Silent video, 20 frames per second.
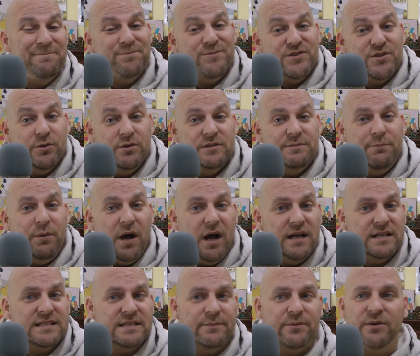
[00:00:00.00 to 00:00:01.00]
so it's
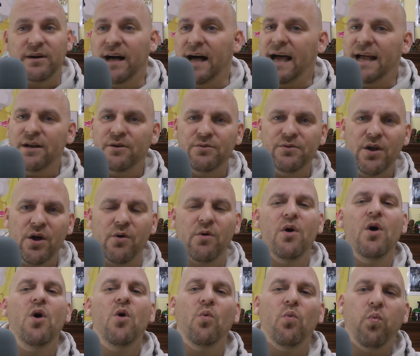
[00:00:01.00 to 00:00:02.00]
possible. I don't
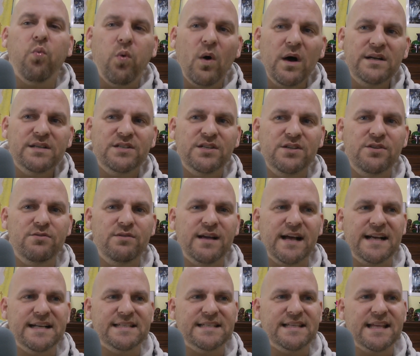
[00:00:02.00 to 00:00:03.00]
know. What do you
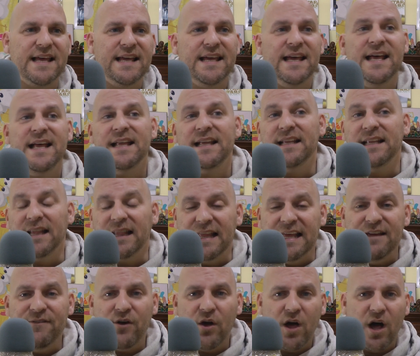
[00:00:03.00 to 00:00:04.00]
guys think?
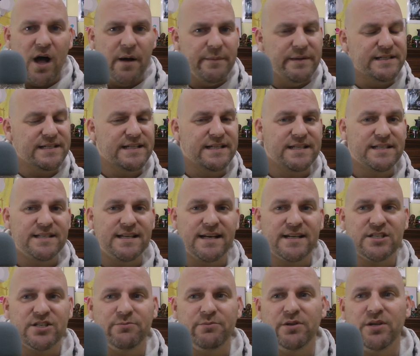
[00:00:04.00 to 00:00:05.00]
Leave a comment in the
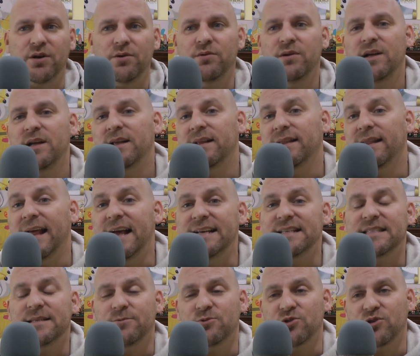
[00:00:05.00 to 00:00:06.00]
section below.
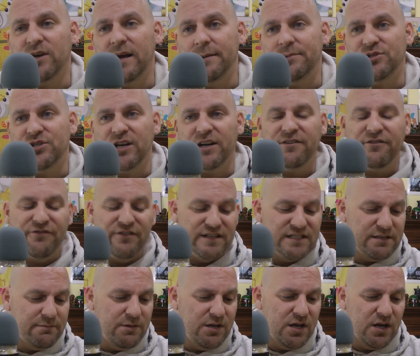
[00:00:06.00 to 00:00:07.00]
Like, subscribe, share.
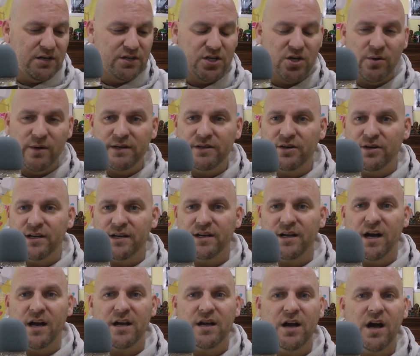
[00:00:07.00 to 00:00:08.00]
Visit me on
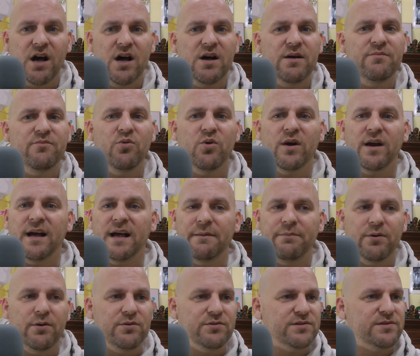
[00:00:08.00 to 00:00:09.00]
goingnerdy.com where I
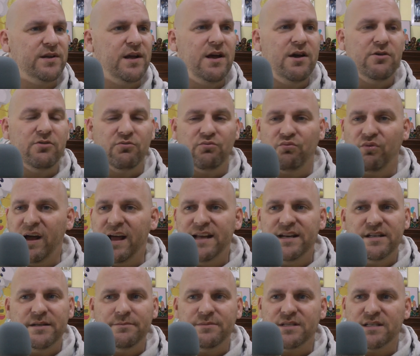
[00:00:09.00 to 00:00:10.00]
post
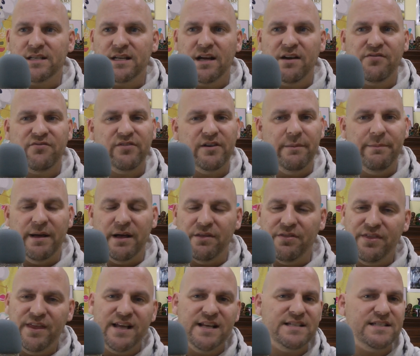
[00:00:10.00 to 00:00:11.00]
random stuff
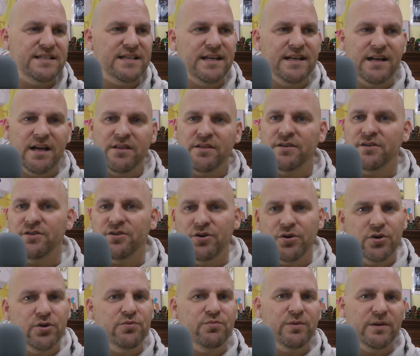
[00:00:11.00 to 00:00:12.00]
about this and other
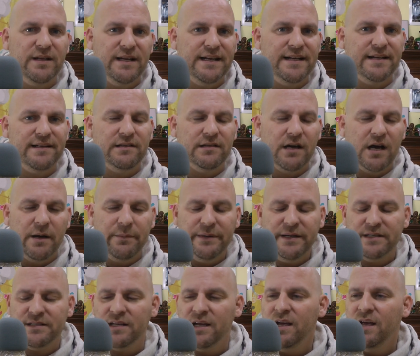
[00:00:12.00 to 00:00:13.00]
nerd-related
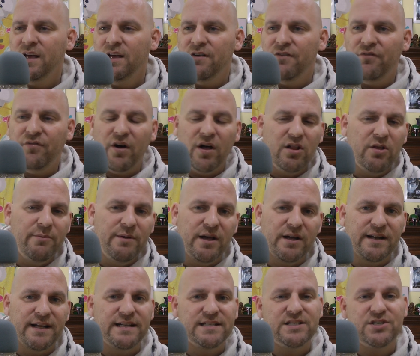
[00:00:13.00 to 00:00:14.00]
topics. Follow me
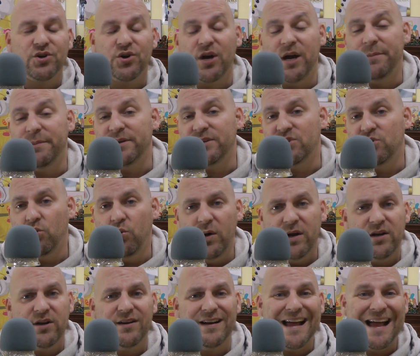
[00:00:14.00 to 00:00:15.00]
on Instagram and
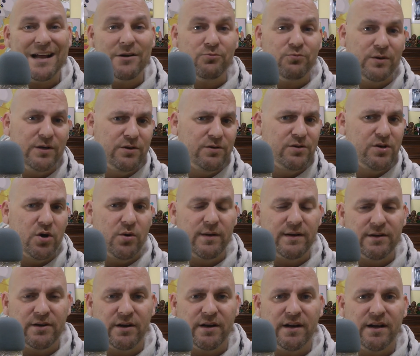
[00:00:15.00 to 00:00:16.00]
Twitter at
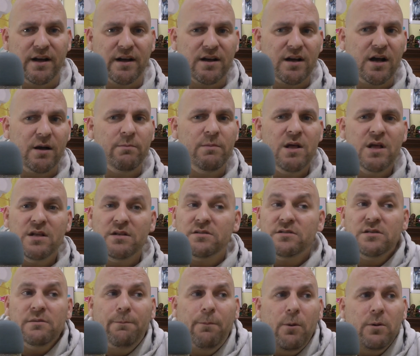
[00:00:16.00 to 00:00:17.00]
realgoingnerdy.com.
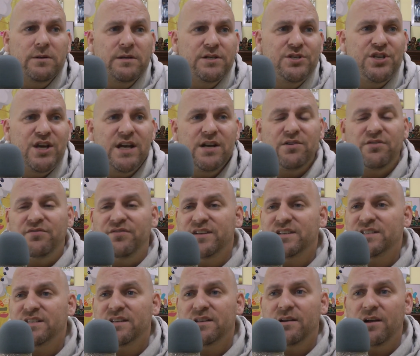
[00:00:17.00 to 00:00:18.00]
Support the channel.
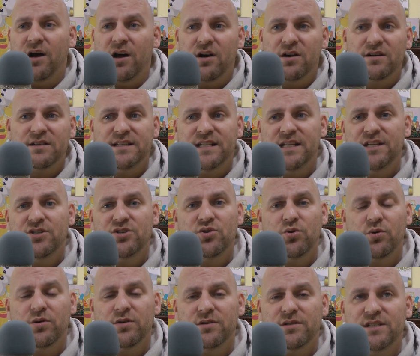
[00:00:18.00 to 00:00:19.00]
Visit our
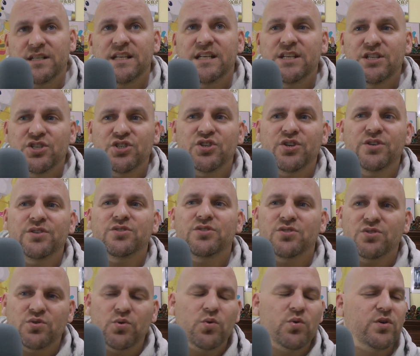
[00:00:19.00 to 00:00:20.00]
t-shirt
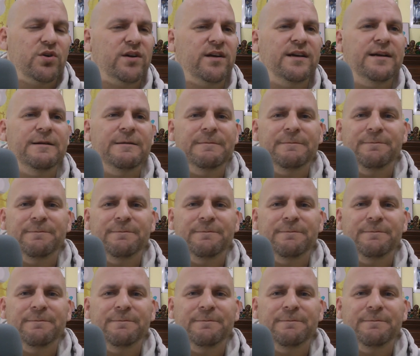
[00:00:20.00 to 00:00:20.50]
store